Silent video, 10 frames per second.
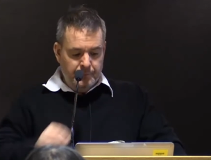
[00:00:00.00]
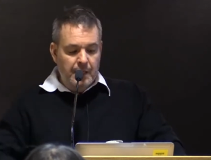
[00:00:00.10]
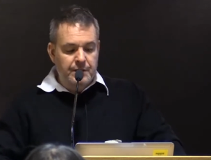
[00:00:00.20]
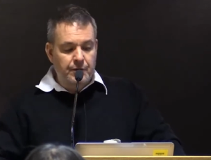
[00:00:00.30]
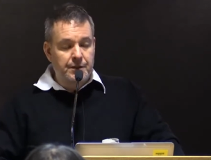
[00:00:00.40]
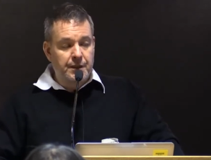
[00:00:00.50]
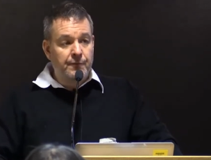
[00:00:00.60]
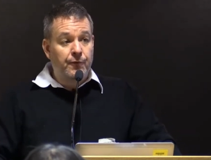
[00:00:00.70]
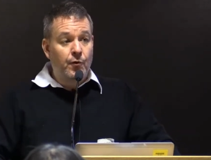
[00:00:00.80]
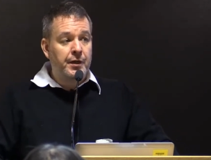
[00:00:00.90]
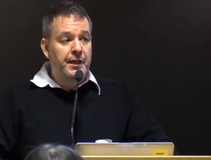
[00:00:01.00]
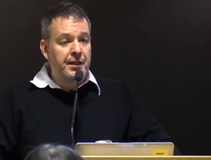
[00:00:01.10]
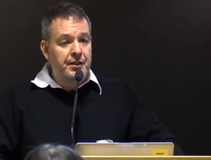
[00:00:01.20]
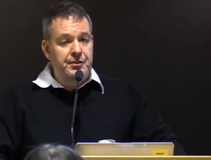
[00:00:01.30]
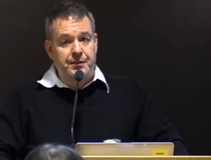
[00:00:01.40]
So it took them 4
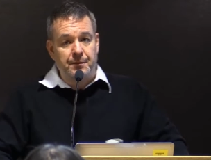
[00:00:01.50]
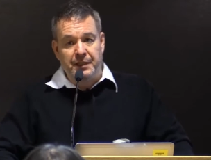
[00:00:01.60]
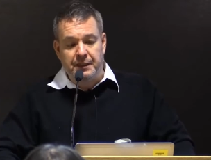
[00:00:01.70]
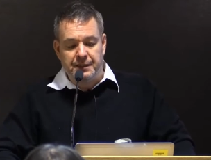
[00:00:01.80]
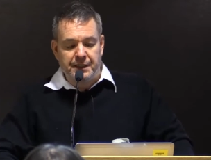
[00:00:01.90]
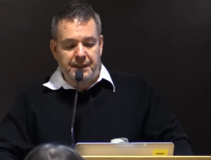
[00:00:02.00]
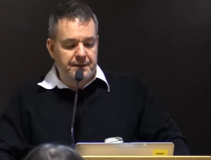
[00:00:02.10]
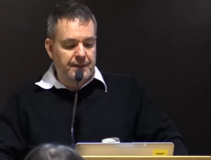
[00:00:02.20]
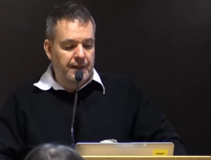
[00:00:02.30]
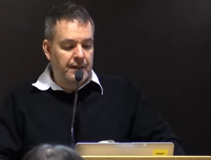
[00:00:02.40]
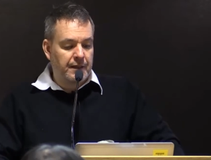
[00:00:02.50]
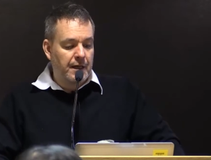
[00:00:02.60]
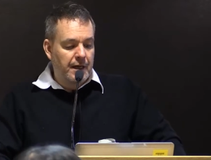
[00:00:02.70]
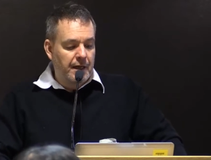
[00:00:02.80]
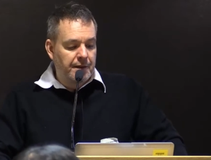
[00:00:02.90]
years to build these
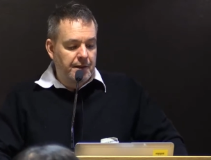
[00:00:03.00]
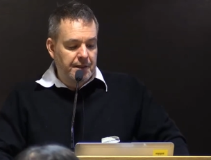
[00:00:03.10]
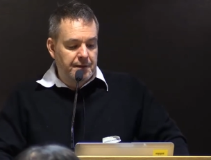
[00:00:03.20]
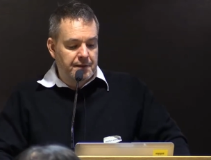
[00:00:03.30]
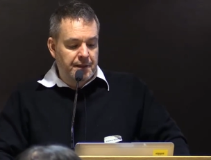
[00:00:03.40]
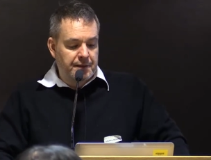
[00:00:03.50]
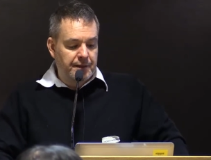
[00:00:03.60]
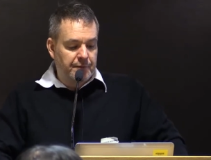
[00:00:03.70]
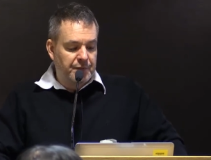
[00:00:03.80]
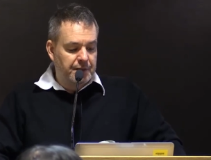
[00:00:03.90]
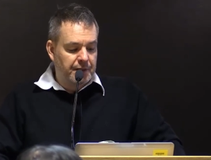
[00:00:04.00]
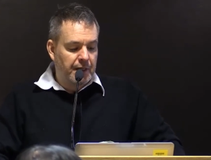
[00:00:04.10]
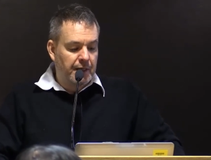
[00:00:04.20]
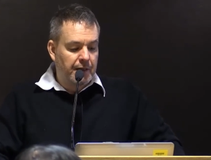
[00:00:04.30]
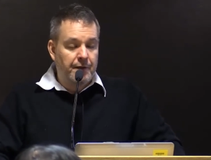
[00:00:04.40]
systems.
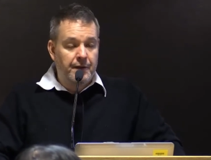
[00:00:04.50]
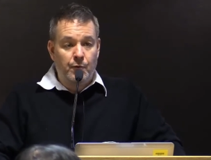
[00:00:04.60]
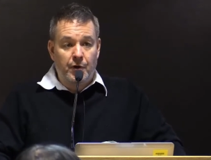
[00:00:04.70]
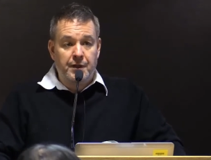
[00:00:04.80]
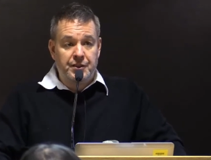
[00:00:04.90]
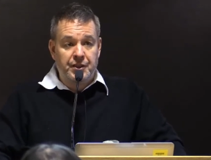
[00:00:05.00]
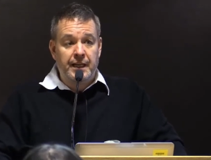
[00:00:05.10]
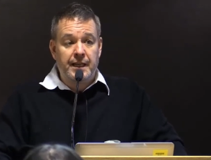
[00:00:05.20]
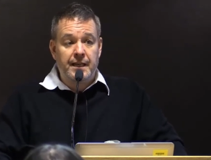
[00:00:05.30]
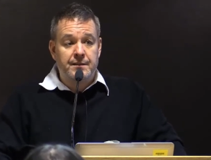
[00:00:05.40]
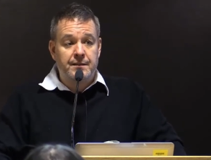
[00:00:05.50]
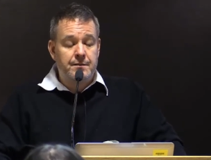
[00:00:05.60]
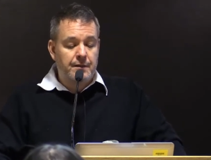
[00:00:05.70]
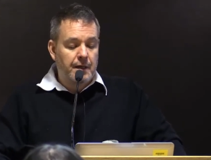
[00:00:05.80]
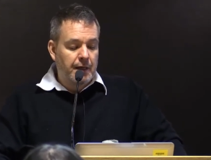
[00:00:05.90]
They weren't
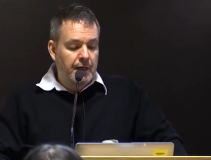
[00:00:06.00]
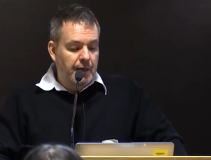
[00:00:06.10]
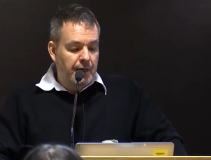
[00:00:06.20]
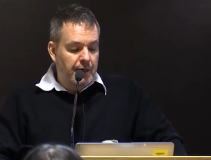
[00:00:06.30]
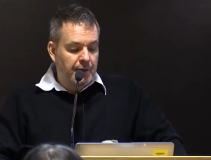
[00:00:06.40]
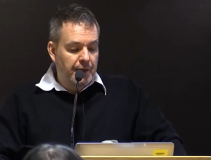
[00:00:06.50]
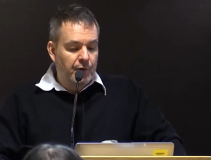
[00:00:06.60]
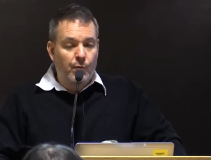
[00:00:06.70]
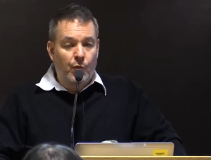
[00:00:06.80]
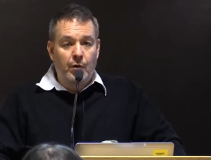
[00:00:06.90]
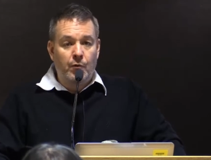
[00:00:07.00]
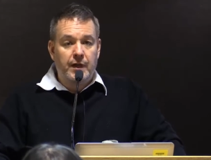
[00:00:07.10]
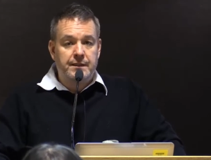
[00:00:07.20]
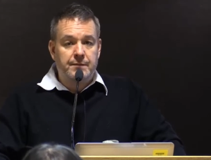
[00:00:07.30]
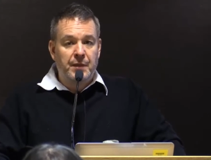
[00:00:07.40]
GISs. They were more
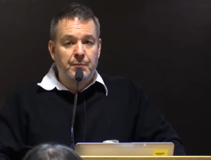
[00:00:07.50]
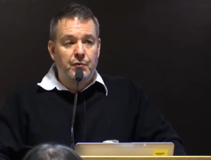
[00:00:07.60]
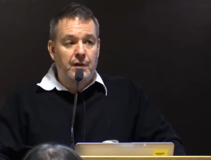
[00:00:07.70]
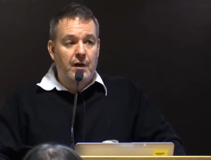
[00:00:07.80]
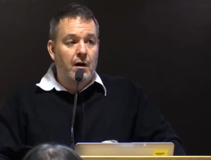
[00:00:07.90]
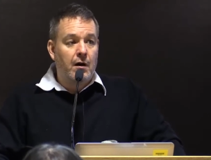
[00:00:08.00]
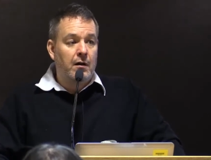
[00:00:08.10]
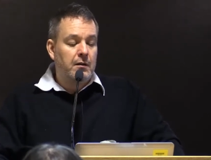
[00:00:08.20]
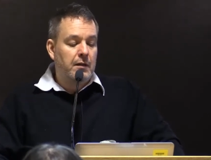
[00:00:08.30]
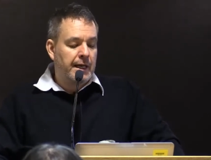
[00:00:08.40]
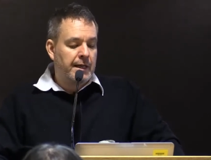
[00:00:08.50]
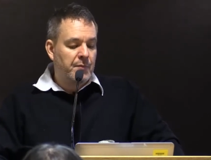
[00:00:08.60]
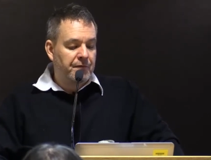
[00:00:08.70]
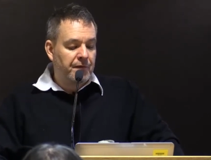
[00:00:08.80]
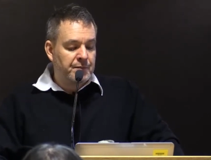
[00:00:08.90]
what people call
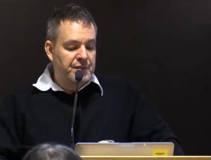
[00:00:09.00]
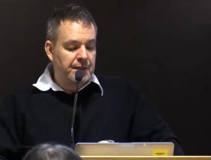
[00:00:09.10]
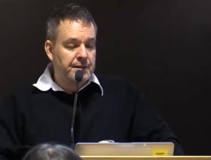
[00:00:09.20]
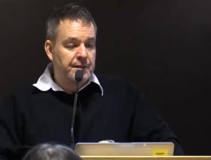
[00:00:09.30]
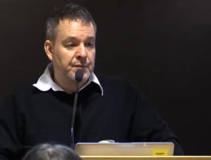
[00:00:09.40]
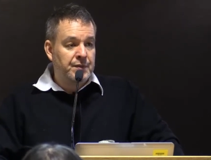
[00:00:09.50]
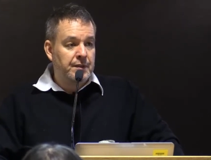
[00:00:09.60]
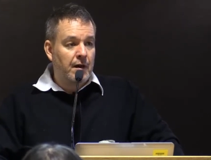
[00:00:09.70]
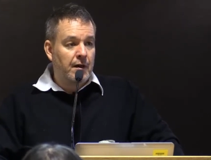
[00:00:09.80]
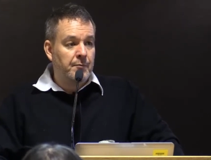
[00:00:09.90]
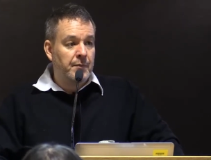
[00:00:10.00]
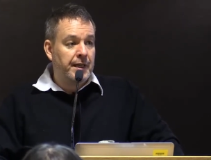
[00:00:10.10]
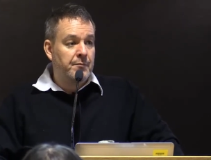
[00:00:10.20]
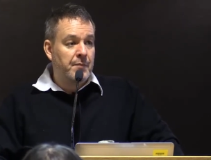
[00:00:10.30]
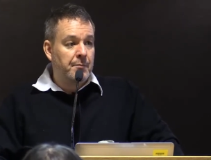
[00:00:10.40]
AM/FM systems,
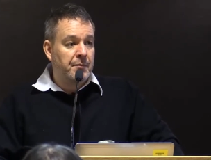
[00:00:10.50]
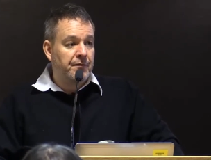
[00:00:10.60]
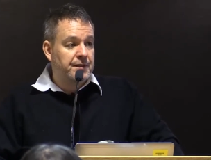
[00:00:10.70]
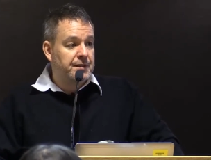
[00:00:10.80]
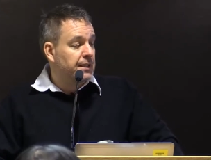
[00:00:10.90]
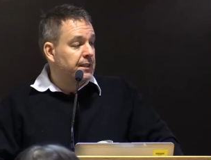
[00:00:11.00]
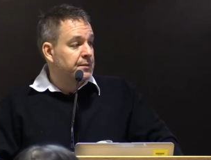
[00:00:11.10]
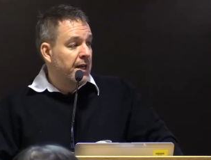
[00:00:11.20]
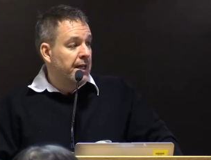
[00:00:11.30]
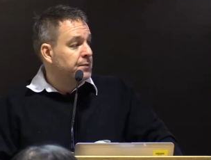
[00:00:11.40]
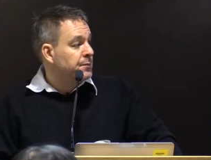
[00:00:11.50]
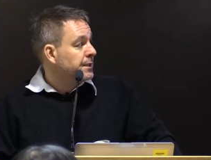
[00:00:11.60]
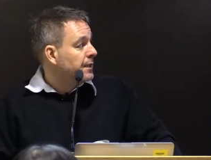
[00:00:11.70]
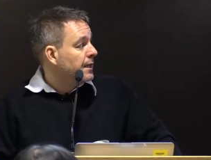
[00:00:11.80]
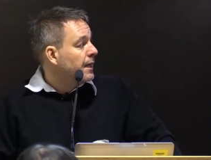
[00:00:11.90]
Automated Mapping Facilities
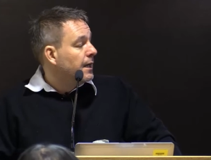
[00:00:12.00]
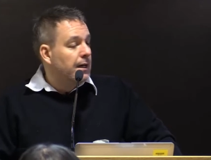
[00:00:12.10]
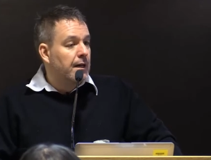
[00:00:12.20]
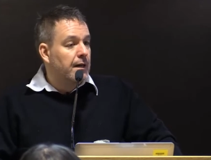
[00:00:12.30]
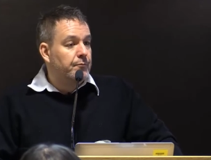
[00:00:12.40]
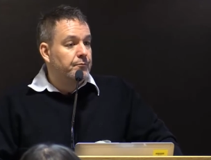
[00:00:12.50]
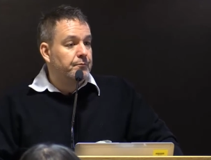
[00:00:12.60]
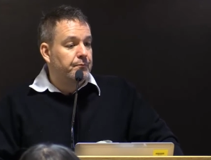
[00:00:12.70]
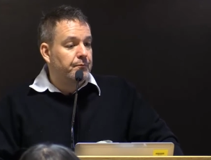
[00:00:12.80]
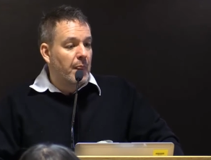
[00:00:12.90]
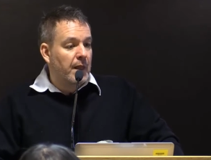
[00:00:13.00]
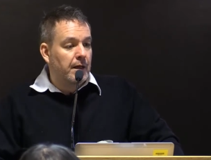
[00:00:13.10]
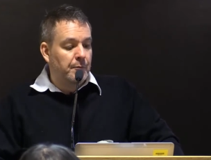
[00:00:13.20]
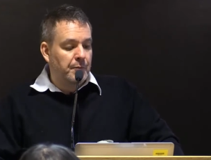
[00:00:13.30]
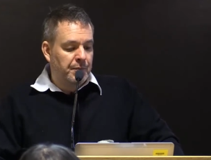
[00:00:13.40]
Management. A
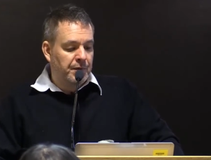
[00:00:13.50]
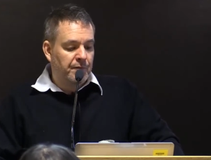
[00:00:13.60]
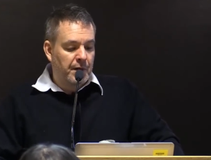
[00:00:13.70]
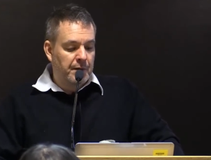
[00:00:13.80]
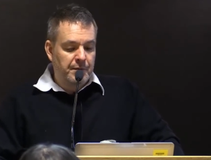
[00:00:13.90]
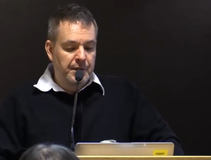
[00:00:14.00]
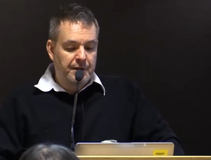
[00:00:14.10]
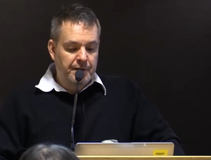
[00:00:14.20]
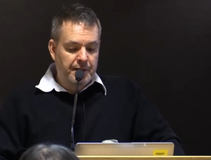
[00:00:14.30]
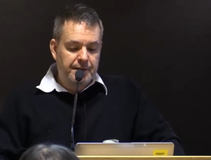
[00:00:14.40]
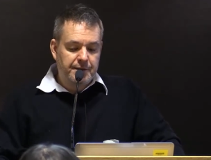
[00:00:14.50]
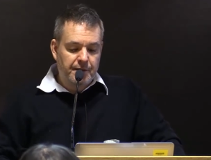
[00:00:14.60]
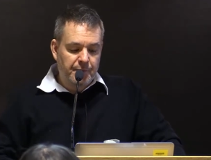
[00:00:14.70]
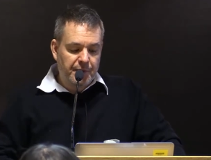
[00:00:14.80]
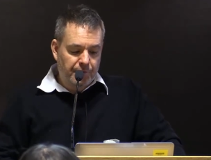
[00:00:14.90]
lot of people have probably heard that
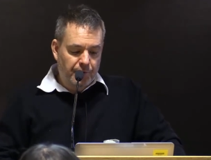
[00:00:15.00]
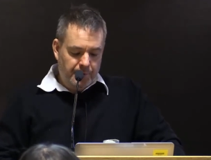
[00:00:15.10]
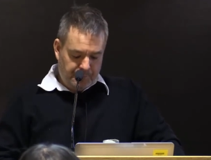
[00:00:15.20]
term before.